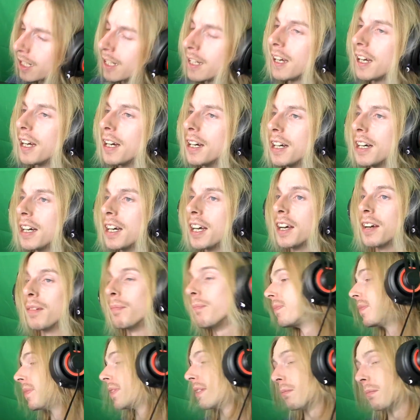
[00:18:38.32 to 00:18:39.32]

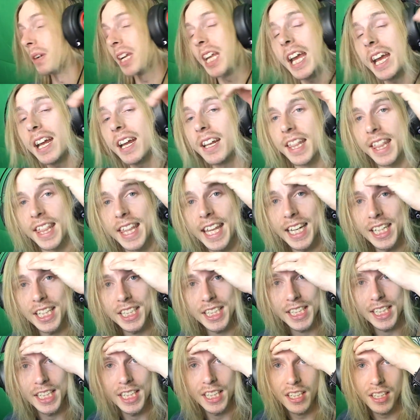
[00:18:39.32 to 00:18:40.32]
But yeah, thanks
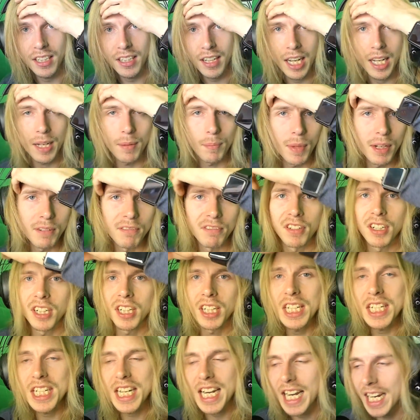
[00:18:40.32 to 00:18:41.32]
again, my
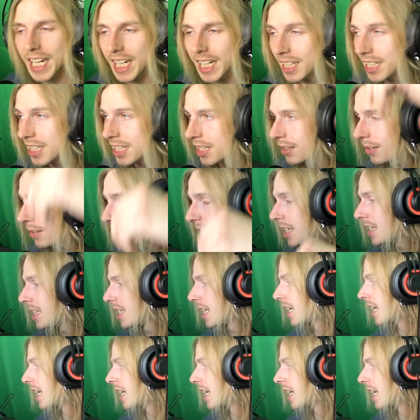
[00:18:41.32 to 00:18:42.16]
friends, and as always,